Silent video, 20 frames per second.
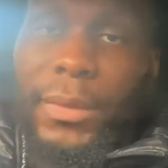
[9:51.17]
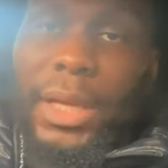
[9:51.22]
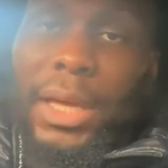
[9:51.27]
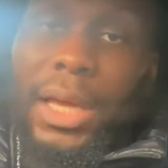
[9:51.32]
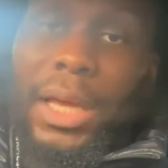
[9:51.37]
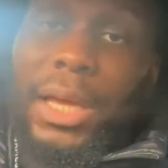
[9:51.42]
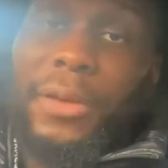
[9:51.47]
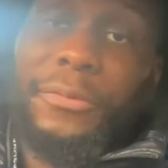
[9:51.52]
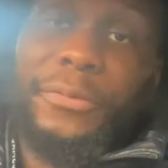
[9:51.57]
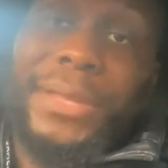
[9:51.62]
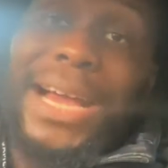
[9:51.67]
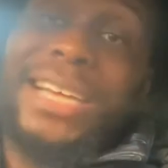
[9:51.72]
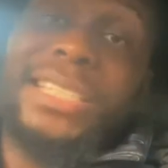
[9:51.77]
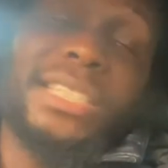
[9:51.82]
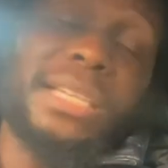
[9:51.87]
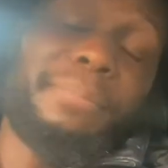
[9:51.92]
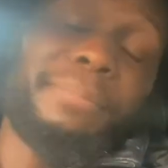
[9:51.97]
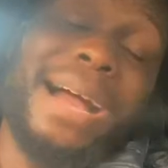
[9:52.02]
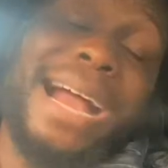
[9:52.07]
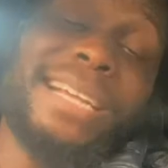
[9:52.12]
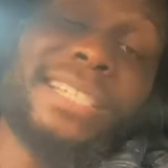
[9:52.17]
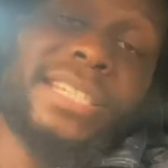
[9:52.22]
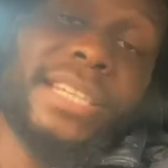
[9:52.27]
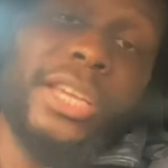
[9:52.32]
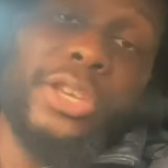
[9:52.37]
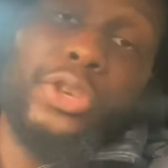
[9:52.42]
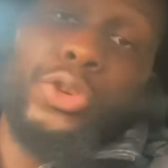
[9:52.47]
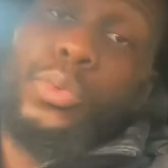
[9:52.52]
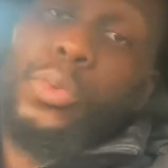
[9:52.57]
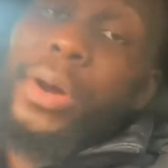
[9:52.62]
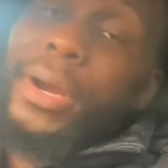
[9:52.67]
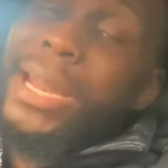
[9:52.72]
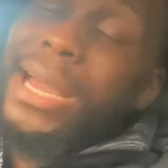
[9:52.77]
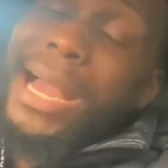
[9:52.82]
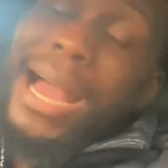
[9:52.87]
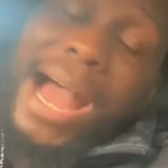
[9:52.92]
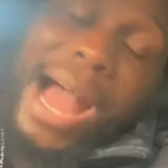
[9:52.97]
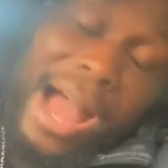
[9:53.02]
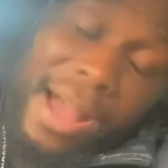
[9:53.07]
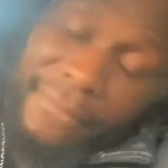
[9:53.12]
If that's the mindset you want to
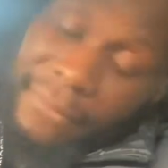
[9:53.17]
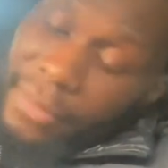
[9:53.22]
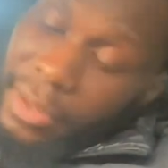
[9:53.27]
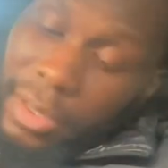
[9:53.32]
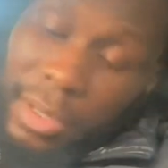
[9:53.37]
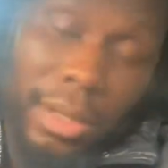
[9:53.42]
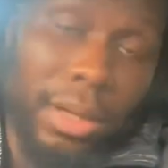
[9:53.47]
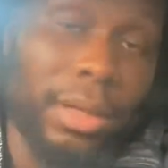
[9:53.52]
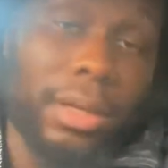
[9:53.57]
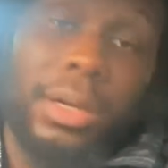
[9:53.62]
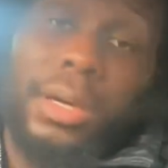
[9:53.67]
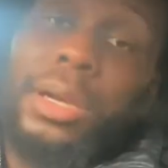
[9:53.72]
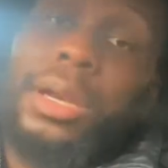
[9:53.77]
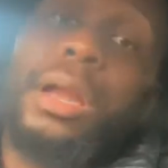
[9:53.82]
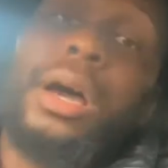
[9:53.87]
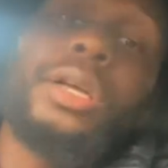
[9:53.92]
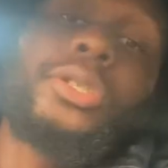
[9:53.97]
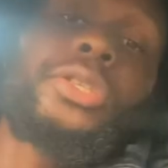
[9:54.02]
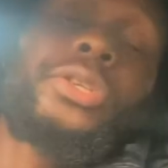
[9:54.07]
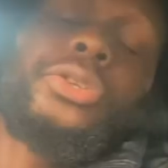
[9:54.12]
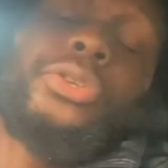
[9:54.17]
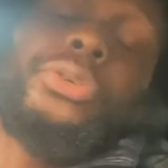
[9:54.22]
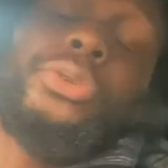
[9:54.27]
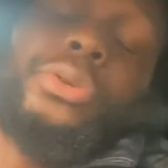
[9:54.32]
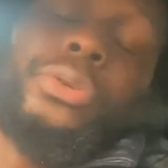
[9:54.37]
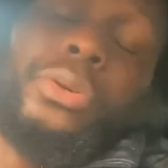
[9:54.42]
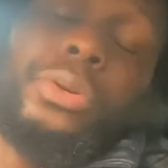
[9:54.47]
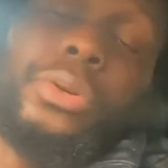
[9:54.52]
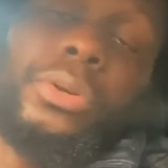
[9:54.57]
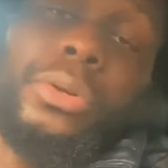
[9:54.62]
have, good luck to you.